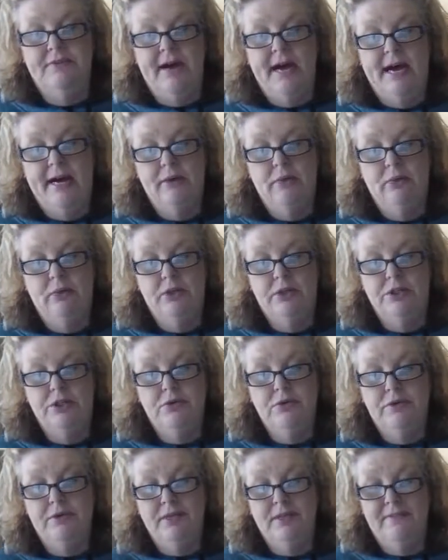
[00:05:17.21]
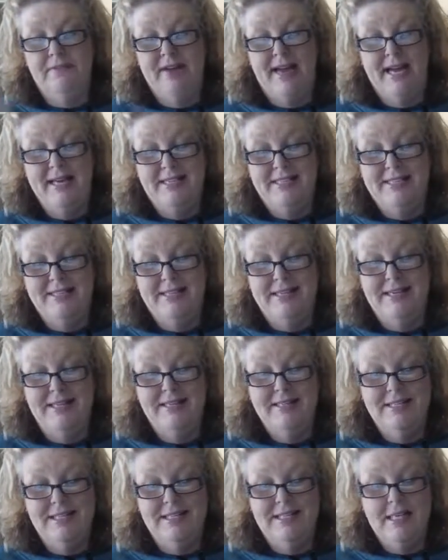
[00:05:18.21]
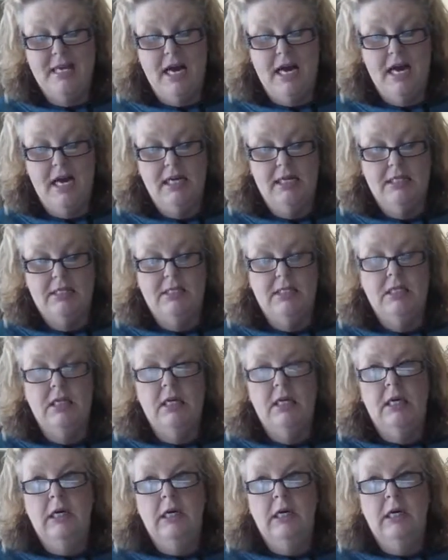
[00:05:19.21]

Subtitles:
I were doing the vaccine detox.